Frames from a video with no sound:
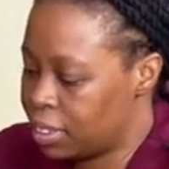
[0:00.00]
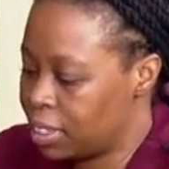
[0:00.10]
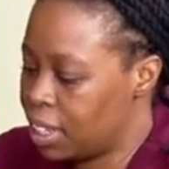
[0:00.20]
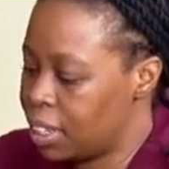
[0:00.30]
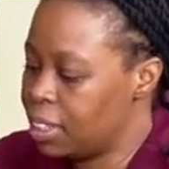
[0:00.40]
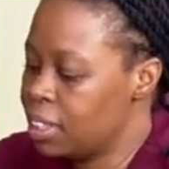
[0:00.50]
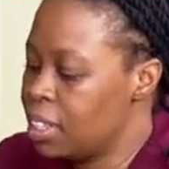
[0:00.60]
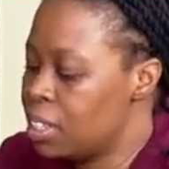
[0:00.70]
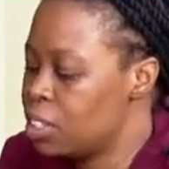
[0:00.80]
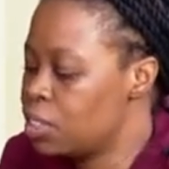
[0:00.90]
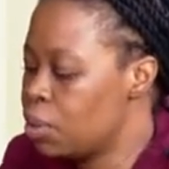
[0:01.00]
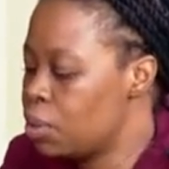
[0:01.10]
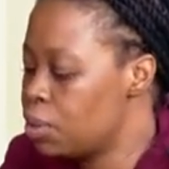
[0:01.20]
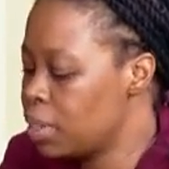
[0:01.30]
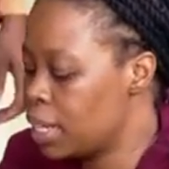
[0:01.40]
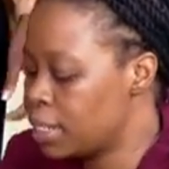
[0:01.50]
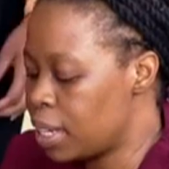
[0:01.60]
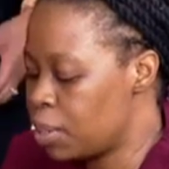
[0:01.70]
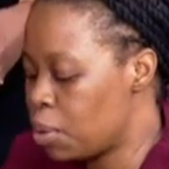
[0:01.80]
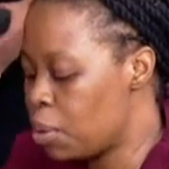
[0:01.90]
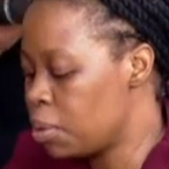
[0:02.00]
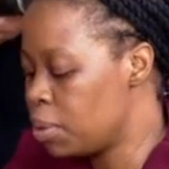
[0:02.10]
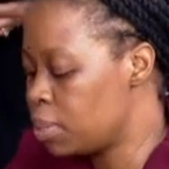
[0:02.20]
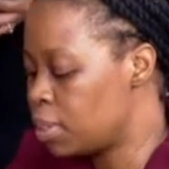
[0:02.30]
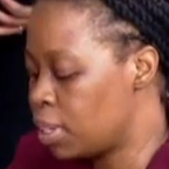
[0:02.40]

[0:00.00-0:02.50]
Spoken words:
Okay. So as I go